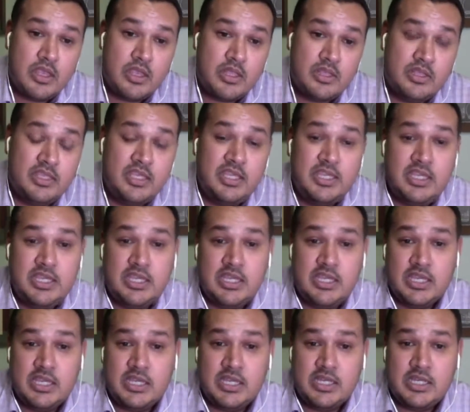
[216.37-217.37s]

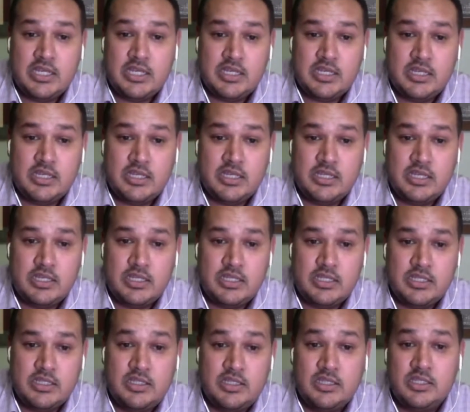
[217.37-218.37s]
The
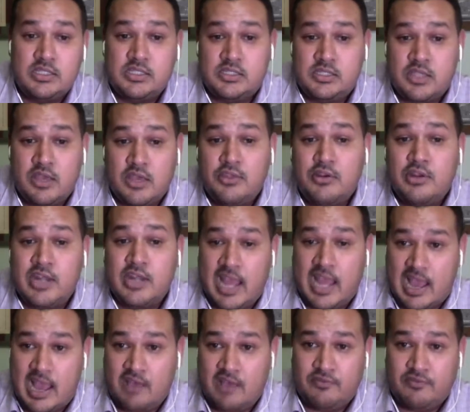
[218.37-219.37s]
southern
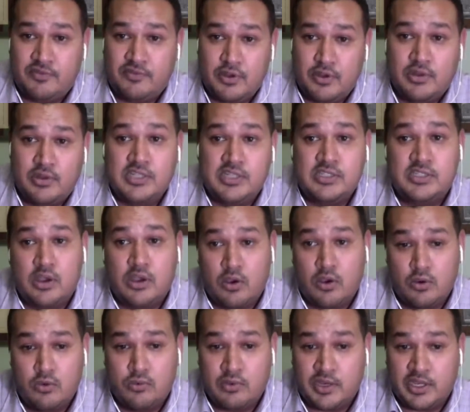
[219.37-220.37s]
half, known as the
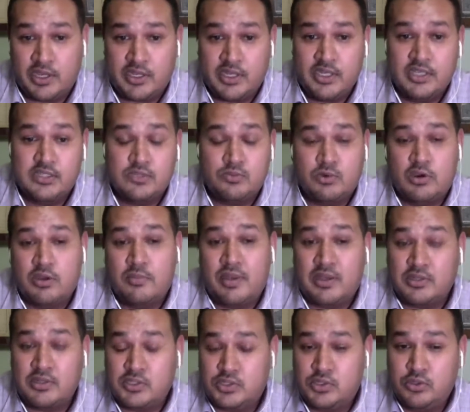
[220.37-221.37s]
Haut-Rhin, is where
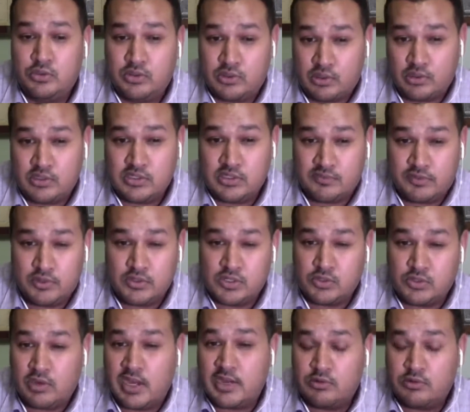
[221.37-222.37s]
about 2/3 of those
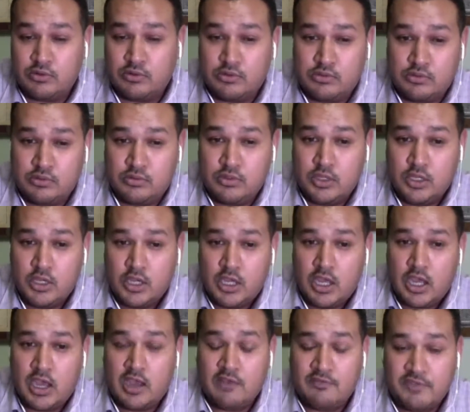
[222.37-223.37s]
Grand Cru
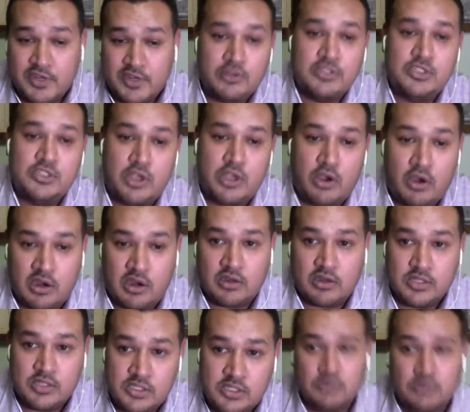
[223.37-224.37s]
vineyards are.
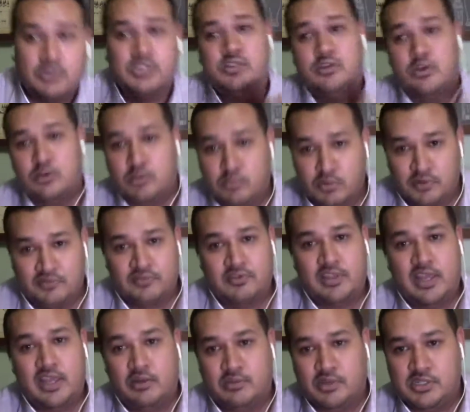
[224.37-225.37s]
So it's notable
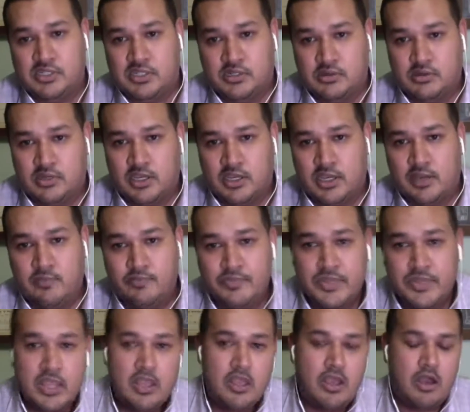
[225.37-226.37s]
for that reason, okay?
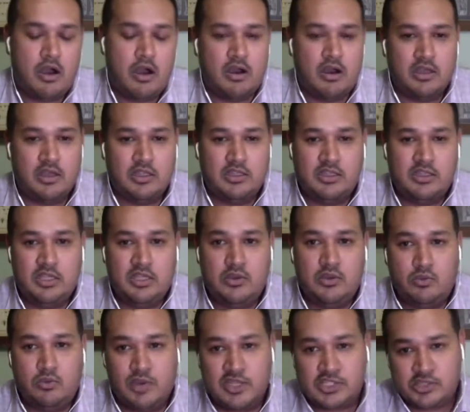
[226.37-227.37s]
On the
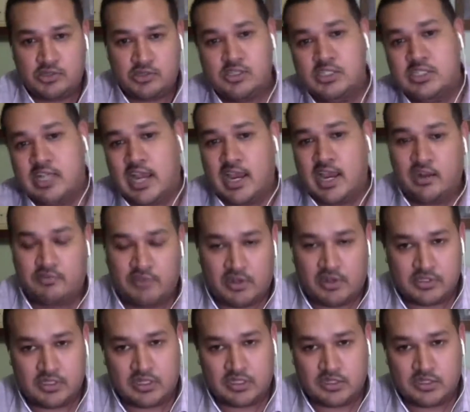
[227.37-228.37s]
western side of
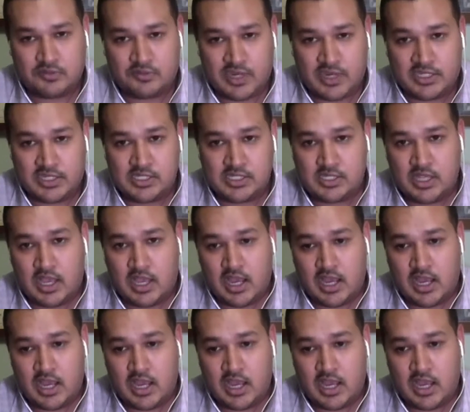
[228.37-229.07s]
Alsace, France,